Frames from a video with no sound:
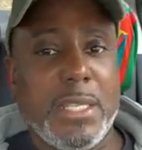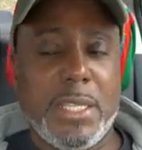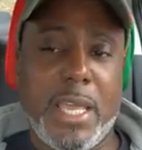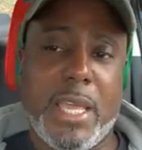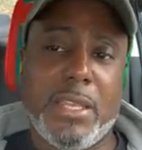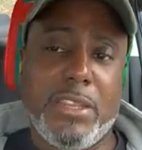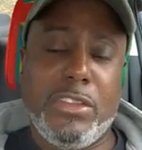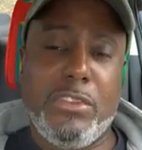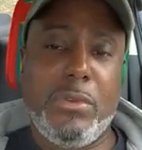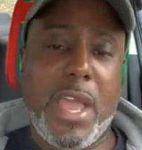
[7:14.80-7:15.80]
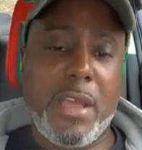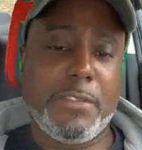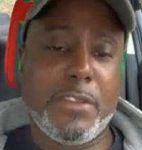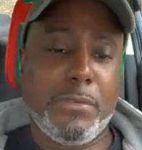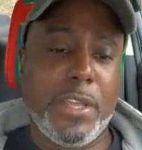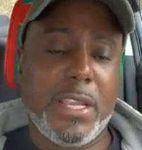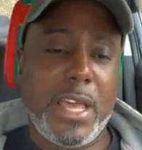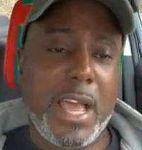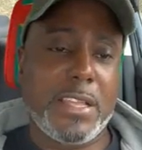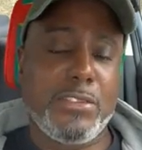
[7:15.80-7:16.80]
then you have to
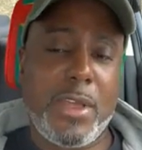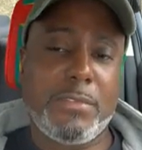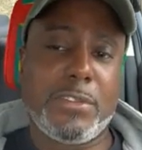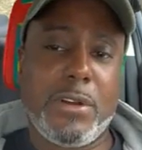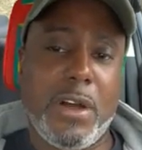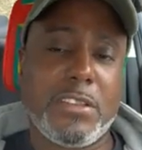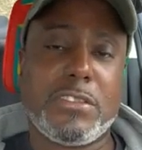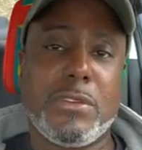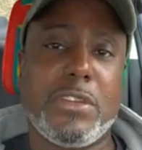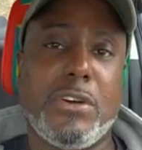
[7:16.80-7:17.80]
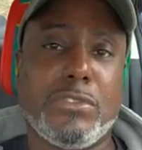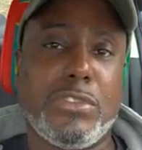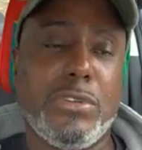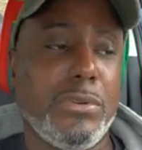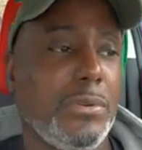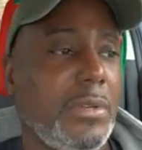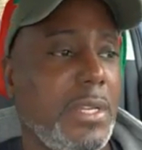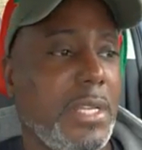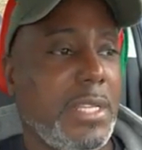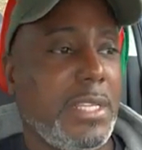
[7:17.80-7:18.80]
realize, you have to also know too,
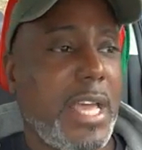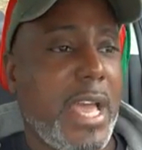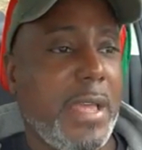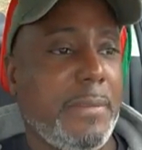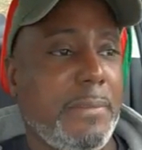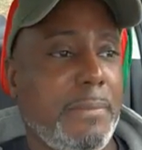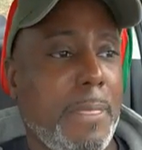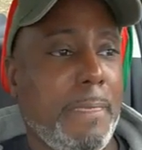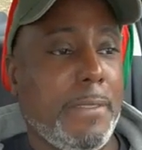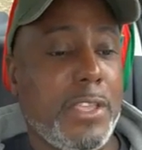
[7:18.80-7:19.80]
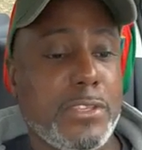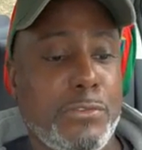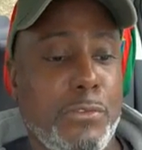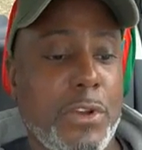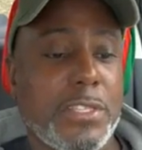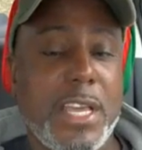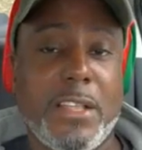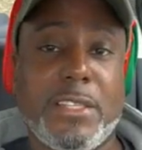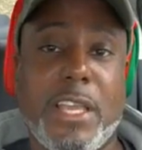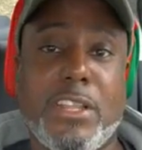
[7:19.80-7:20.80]
that there's a force
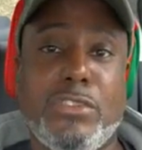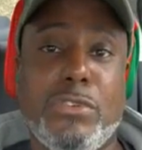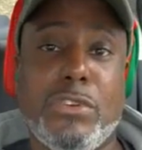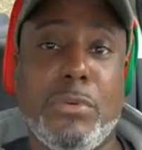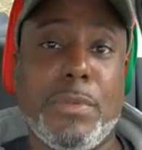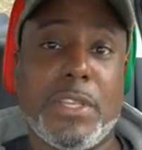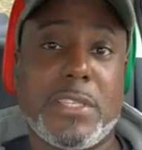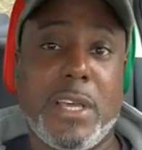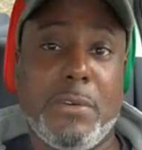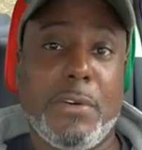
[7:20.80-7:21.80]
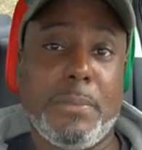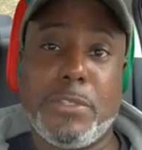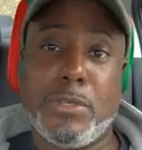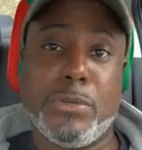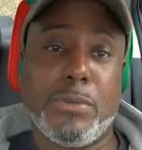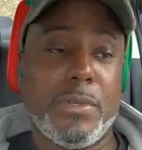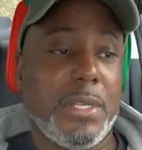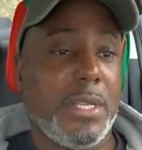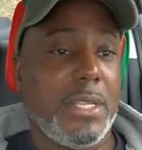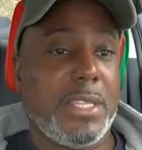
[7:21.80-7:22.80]
out there that you can open yourself up to
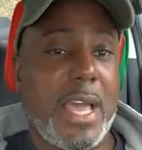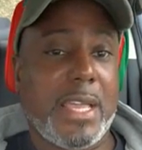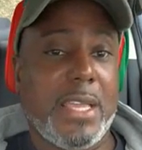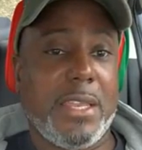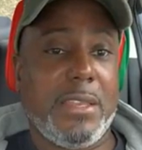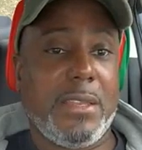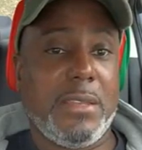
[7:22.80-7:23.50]
that could,